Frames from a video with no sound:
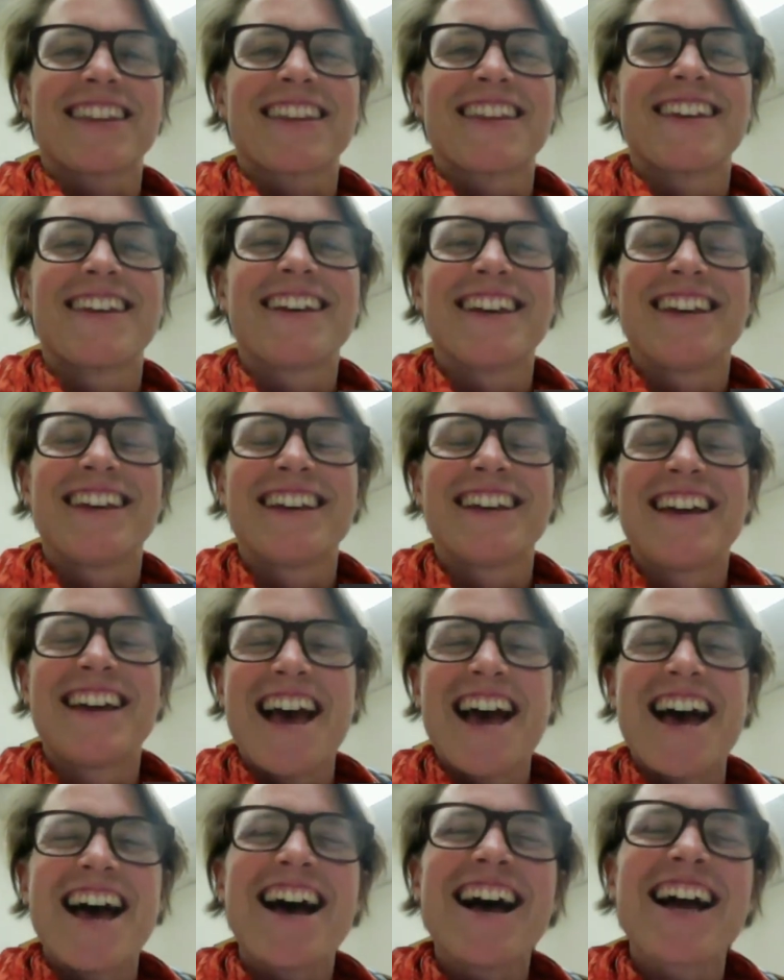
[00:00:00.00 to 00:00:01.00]

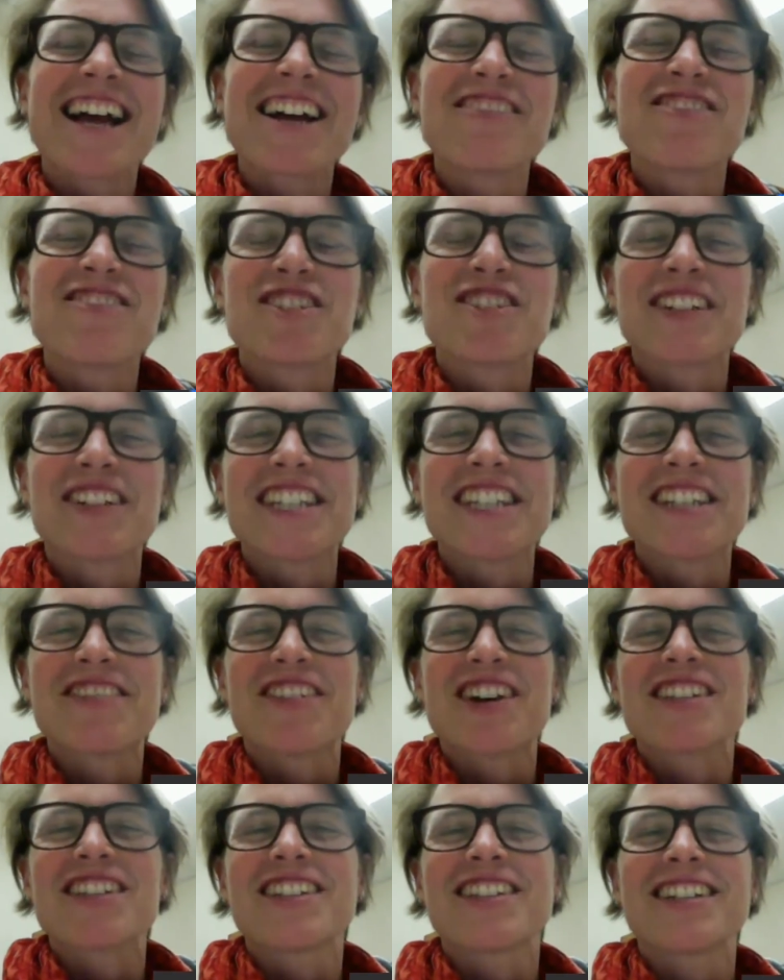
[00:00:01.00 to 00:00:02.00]
Hi, I'm Teresa
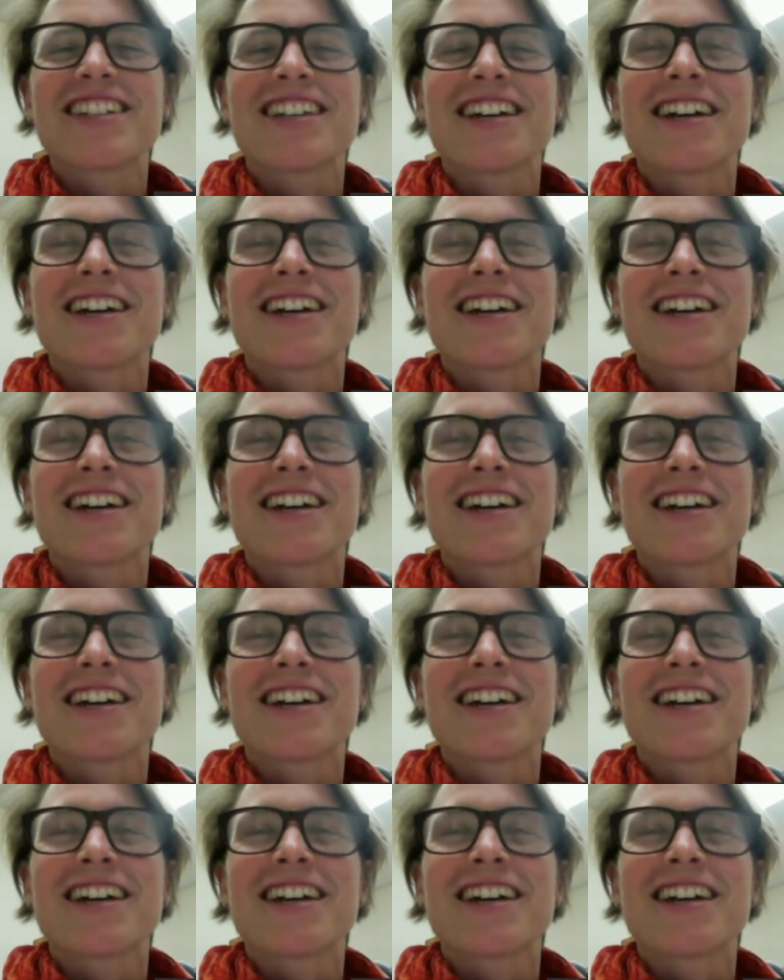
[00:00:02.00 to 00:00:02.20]
Vossen.